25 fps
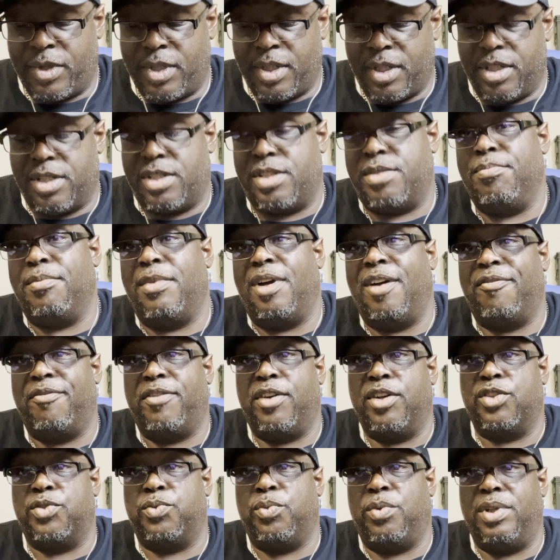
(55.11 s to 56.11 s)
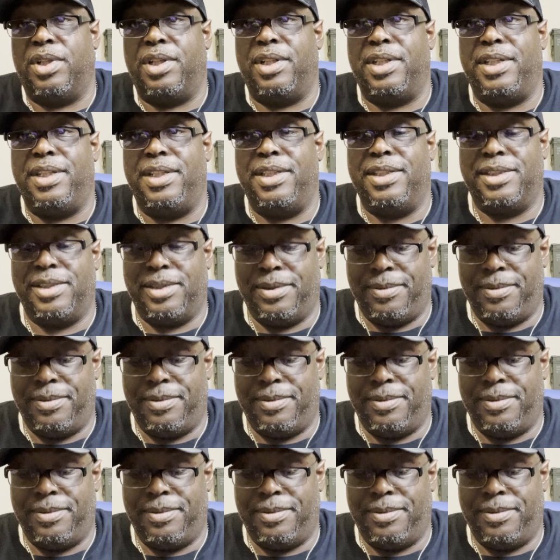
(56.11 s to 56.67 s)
this is my first one of these